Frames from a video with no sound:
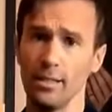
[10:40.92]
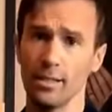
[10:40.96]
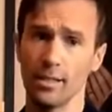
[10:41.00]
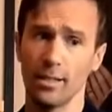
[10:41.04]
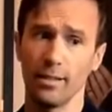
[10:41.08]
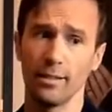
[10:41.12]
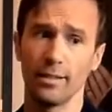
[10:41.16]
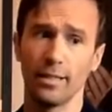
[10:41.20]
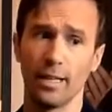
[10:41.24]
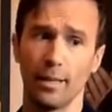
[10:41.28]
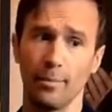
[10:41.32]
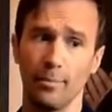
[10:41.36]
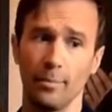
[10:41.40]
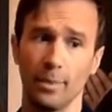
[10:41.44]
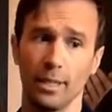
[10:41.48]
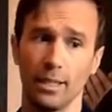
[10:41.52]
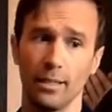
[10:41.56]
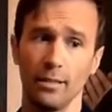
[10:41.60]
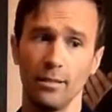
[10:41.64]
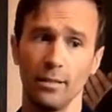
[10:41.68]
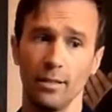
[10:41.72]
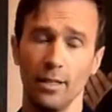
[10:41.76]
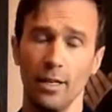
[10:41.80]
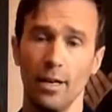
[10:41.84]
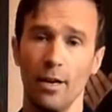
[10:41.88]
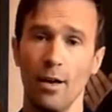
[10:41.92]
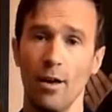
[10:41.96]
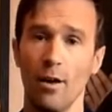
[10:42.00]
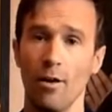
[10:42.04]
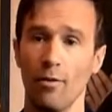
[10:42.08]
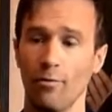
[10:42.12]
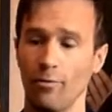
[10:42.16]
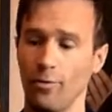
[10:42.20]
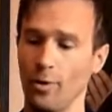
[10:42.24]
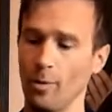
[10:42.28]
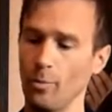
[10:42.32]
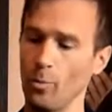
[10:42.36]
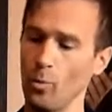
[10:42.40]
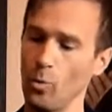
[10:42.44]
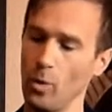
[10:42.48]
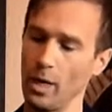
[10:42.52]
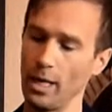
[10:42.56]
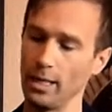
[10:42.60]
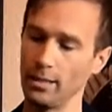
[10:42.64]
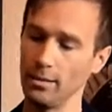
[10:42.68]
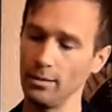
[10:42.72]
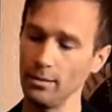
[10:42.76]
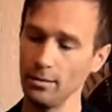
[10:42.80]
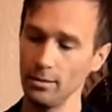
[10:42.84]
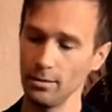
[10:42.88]
are numbered from
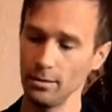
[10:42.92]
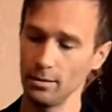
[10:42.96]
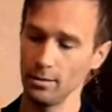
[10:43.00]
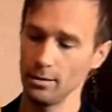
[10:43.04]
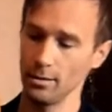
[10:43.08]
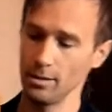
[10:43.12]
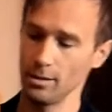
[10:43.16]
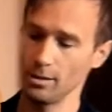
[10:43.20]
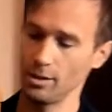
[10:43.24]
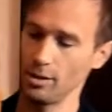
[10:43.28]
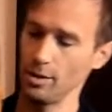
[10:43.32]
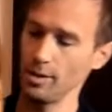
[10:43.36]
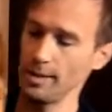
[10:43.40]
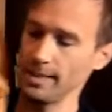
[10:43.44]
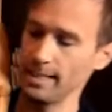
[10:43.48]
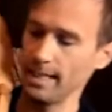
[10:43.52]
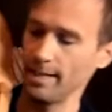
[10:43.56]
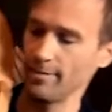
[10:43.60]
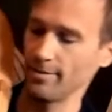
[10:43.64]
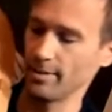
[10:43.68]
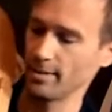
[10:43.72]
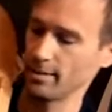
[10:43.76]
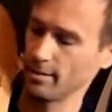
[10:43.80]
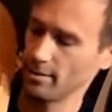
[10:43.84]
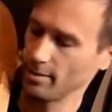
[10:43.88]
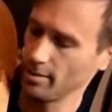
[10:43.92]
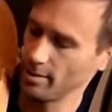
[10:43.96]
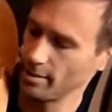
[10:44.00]
1 to 7.